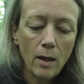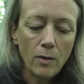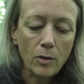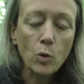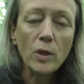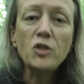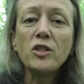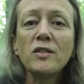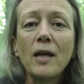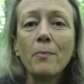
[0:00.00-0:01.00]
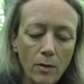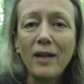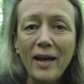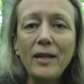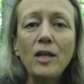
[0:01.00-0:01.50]
the questions I'm
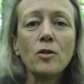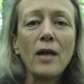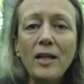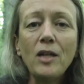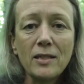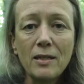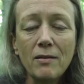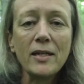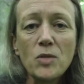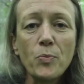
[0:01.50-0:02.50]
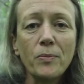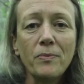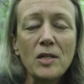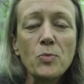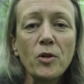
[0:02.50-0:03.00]
planning on asking
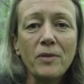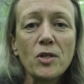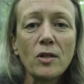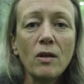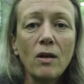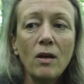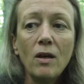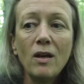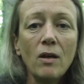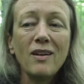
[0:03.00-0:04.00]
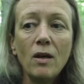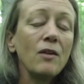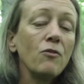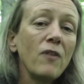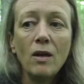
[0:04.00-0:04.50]
this person, can I
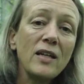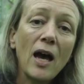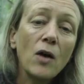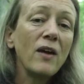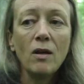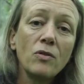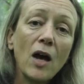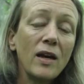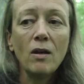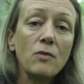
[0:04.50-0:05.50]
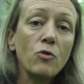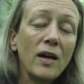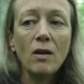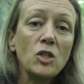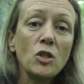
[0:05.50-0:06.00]
find out that
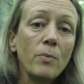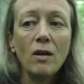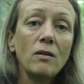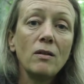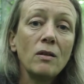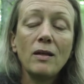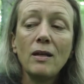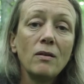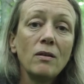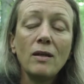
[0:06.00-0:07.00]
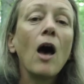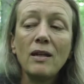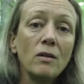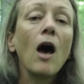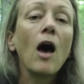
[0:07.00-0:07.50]
information in
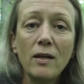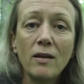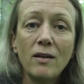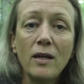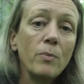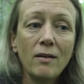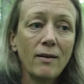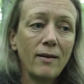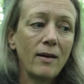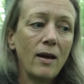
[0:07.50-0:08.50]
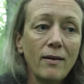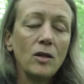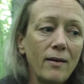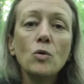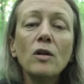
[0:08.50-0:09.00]
another way? Can I
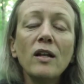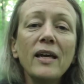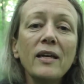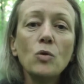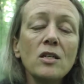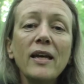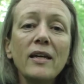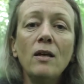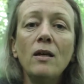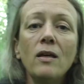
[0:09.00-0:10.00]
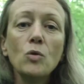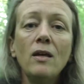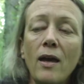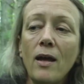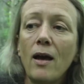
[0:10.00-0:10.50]
Google it?
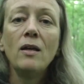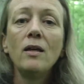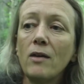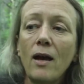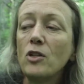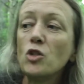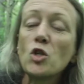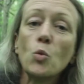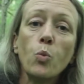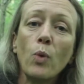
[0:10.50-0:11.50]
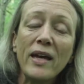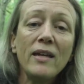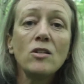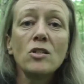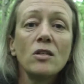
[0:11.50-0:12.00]
Can I, if I just
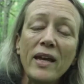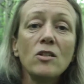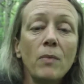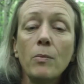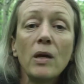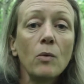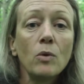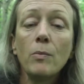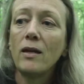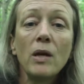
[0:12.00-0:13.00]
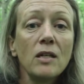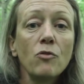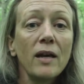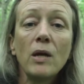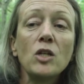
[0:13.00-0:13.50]
wait, maybe I will get that
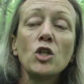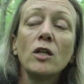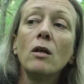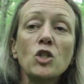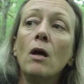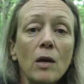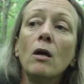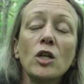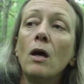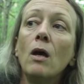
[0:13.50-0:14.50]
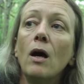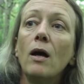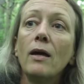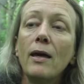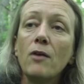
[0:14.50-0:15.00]
information?
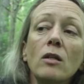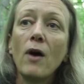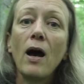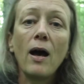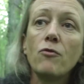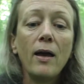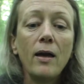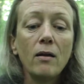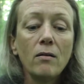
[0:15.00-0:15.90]
If I